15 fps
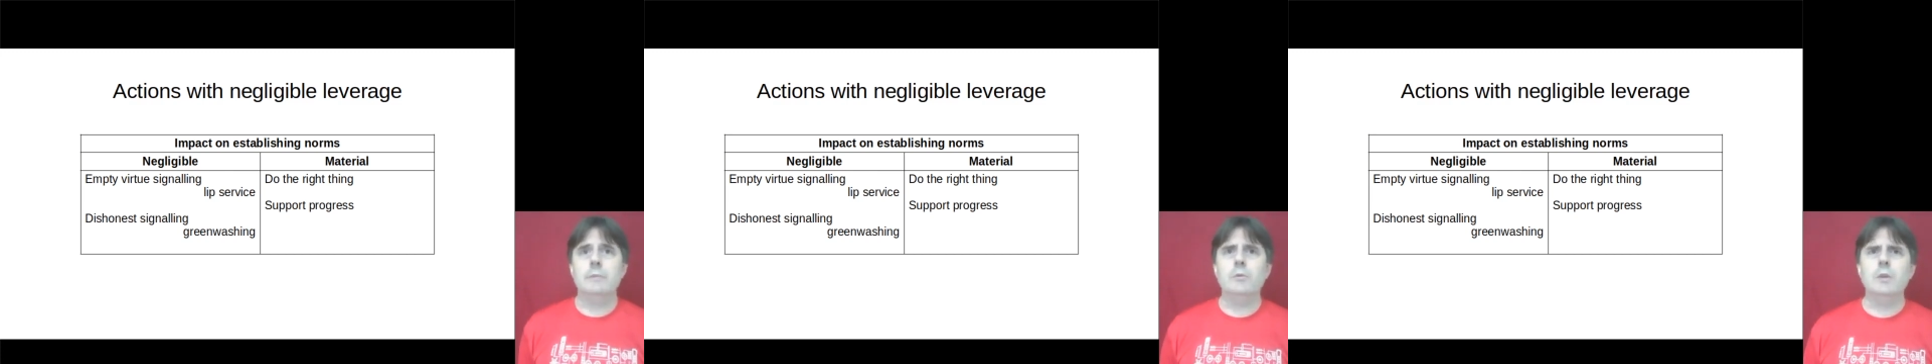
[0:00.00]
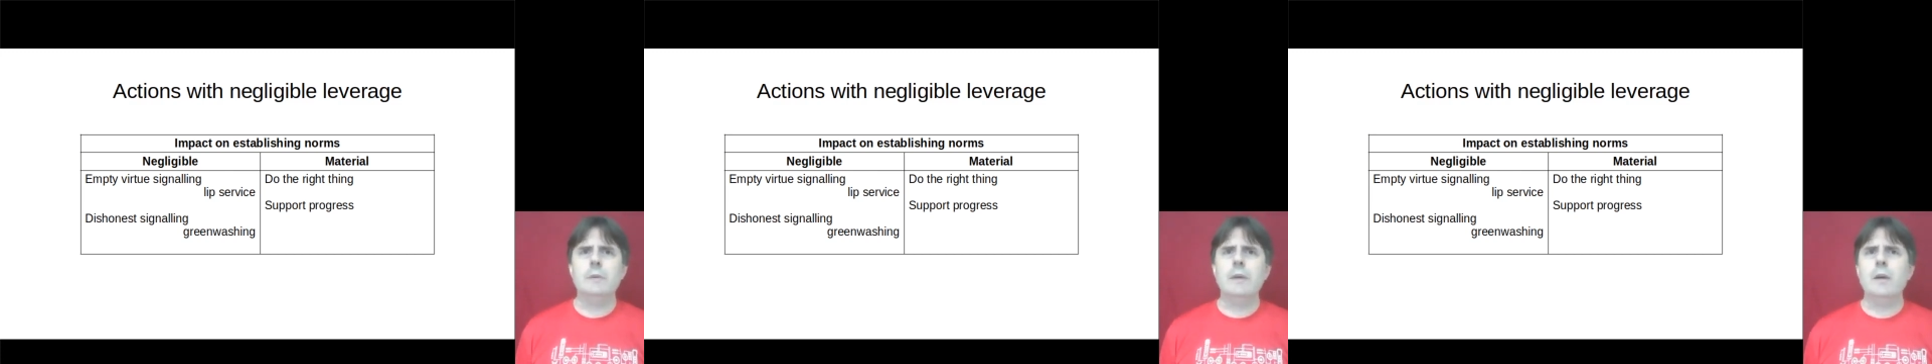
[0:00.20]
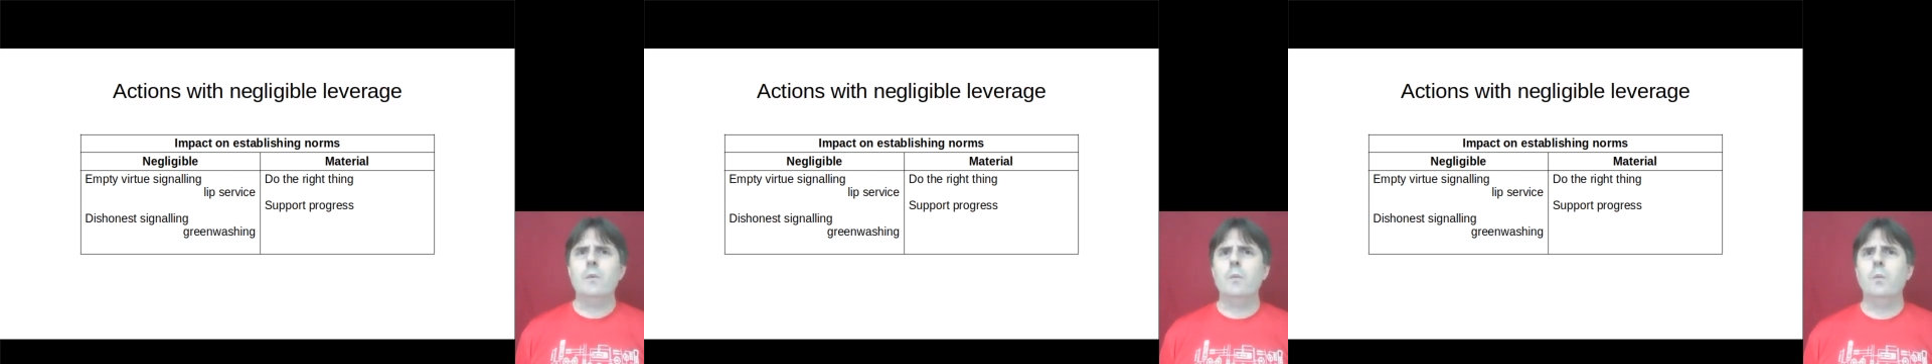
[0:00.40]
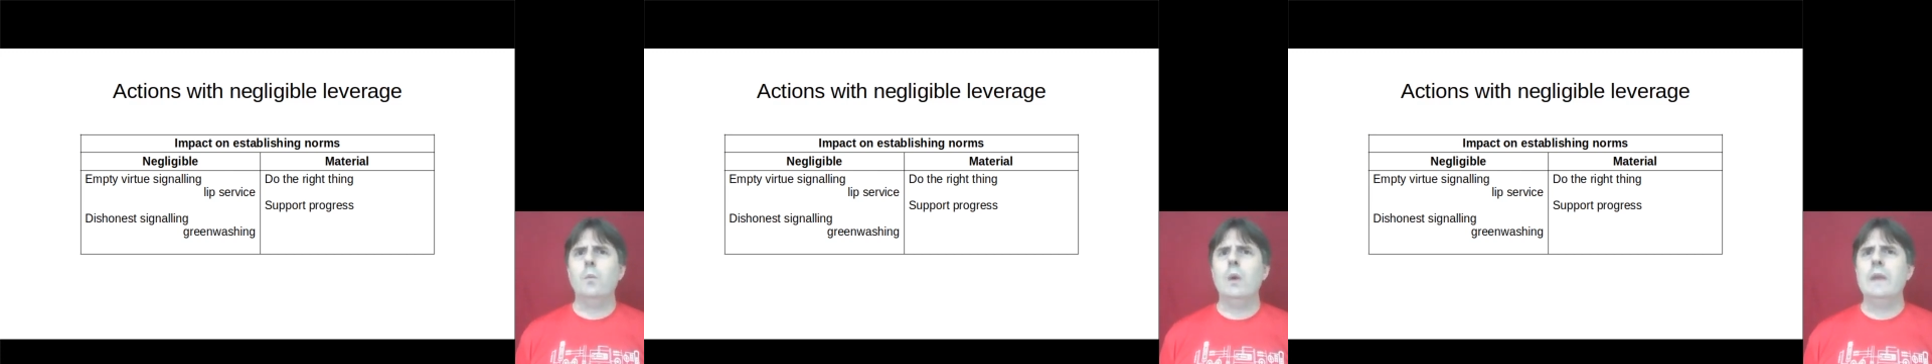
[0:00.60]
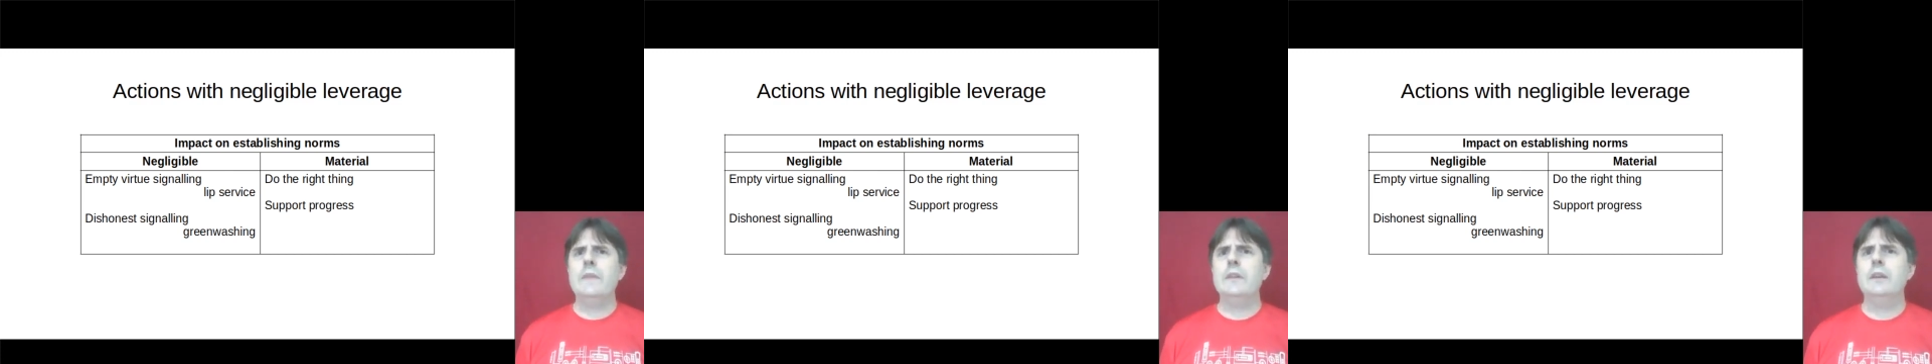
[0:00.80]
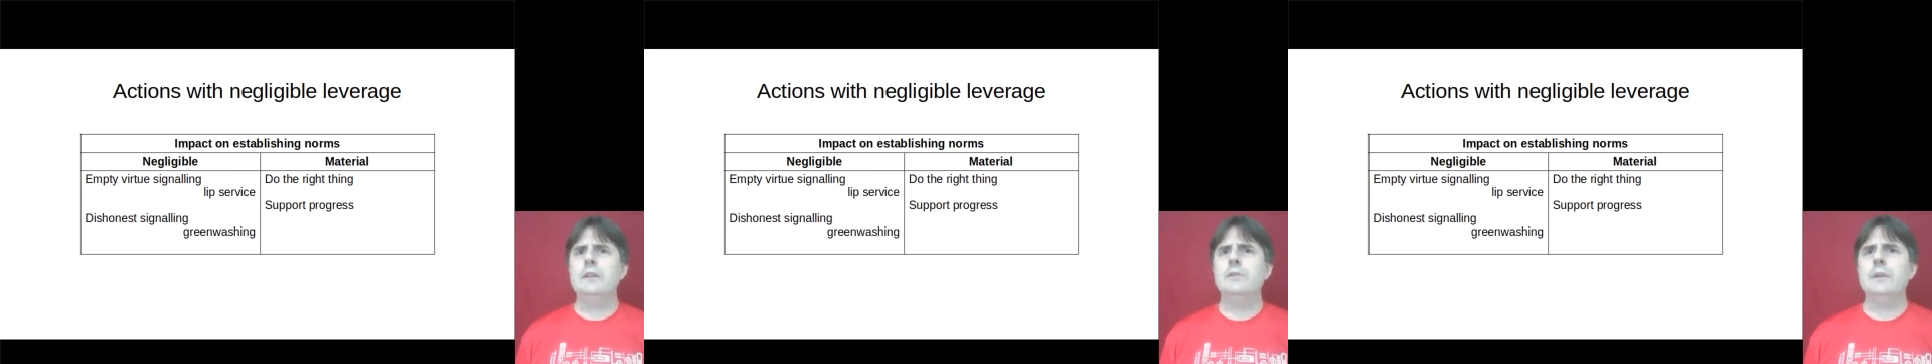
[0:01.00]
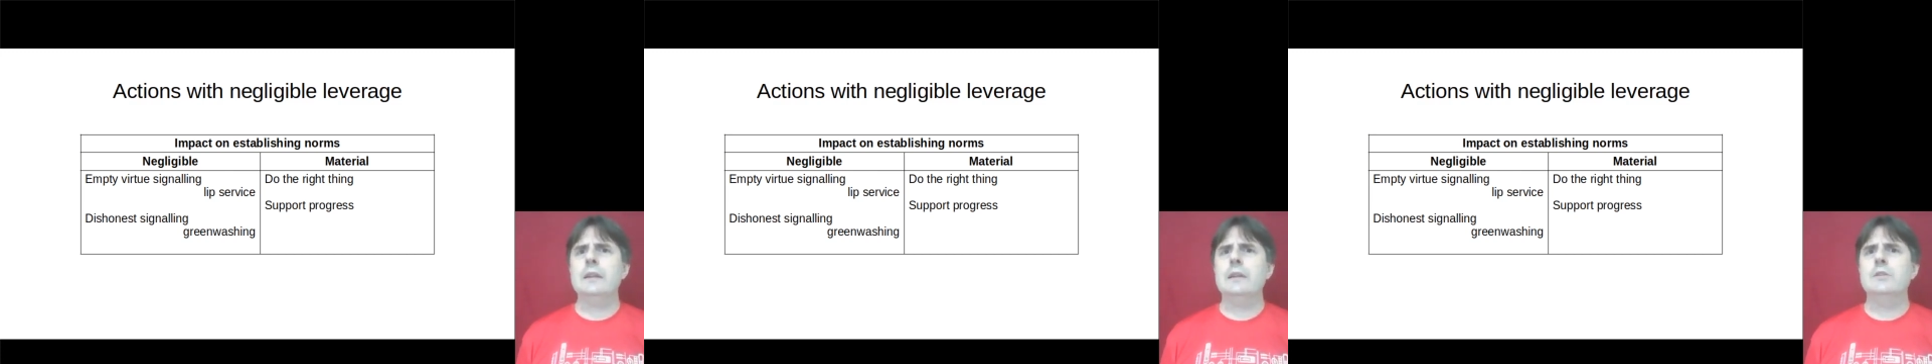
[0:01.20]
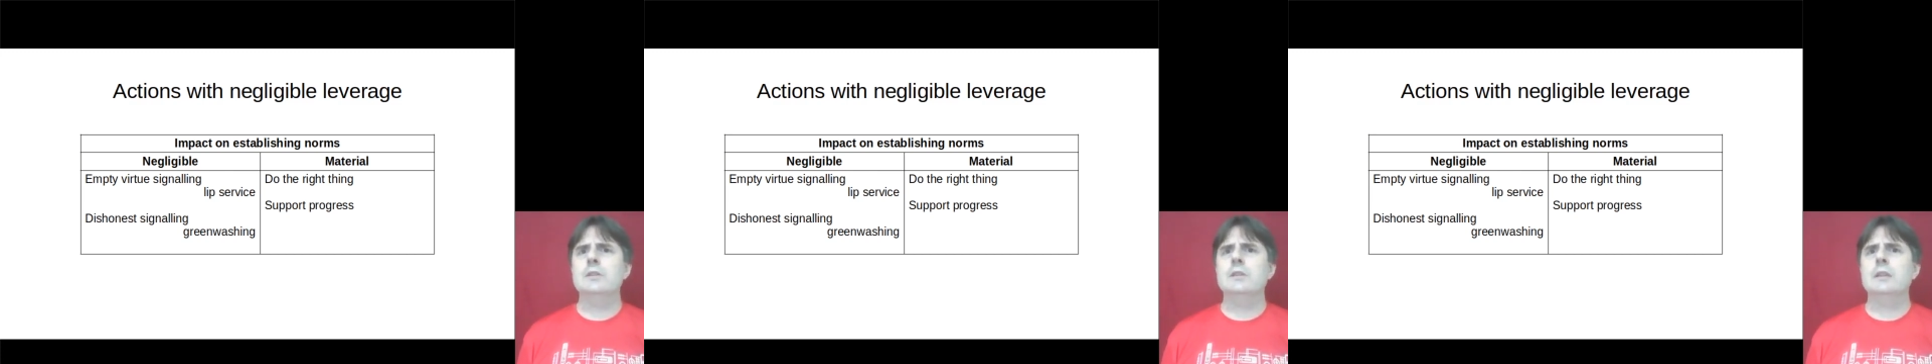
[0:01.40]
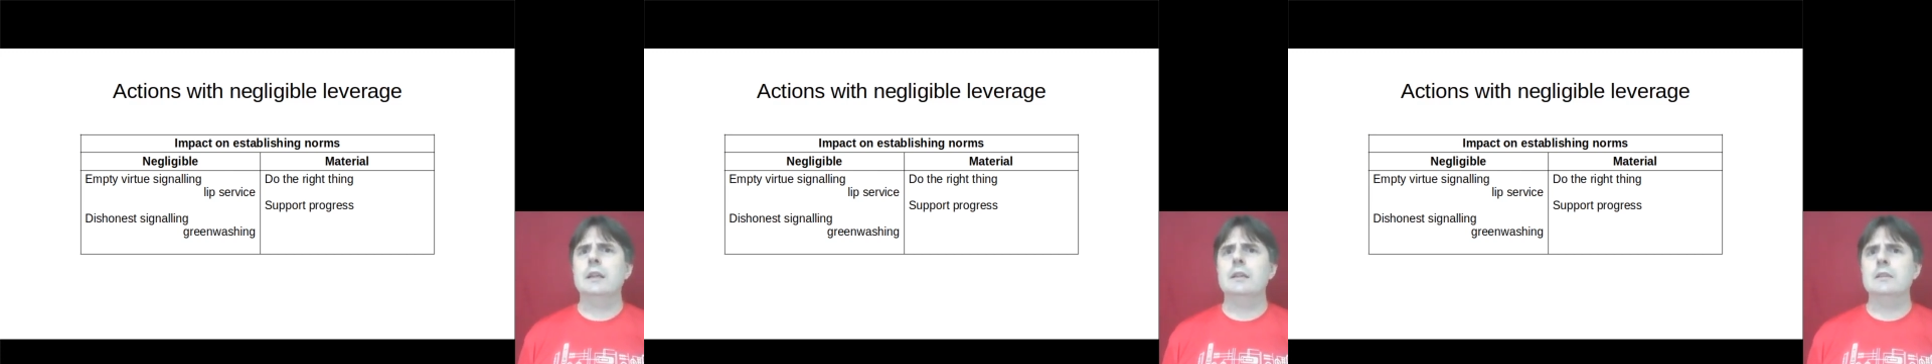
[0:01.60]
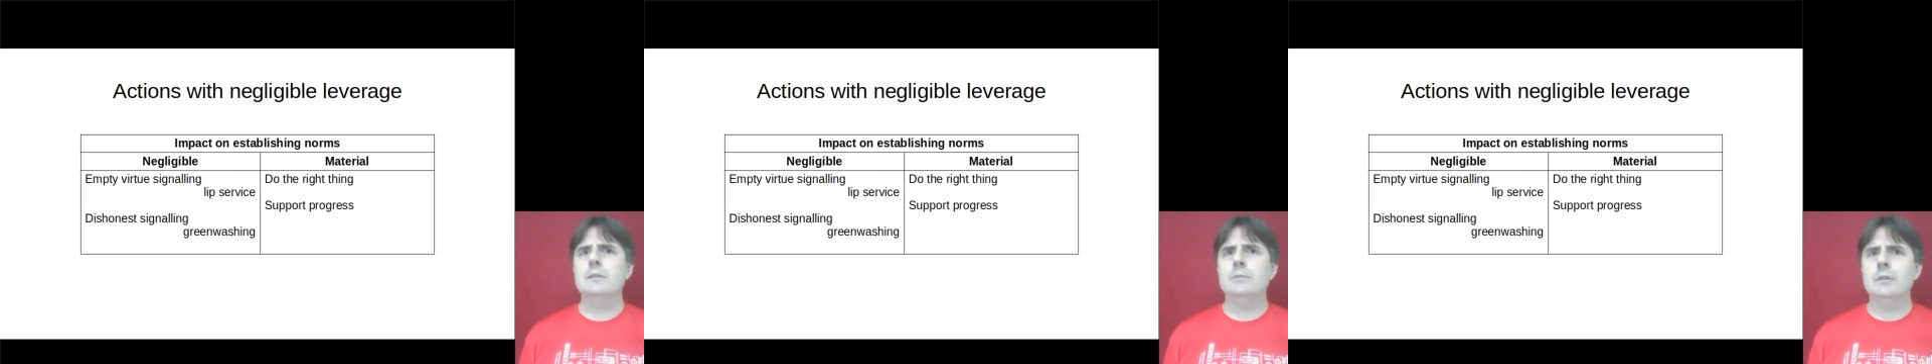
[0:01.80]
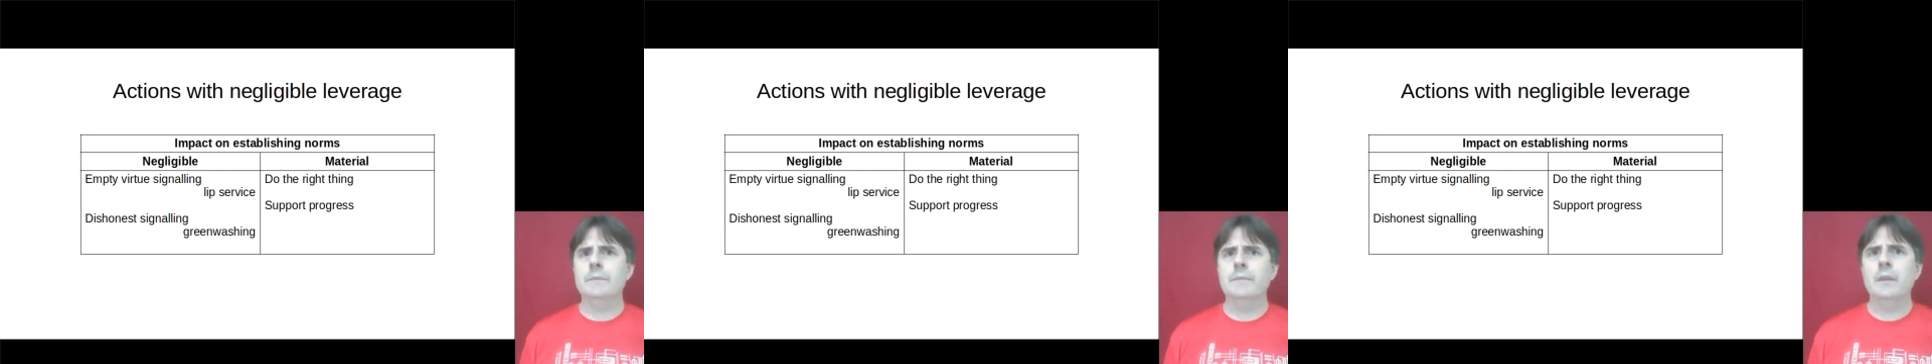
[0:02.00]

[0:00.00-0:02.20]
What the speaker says: But what about where the direct leverage is negligible?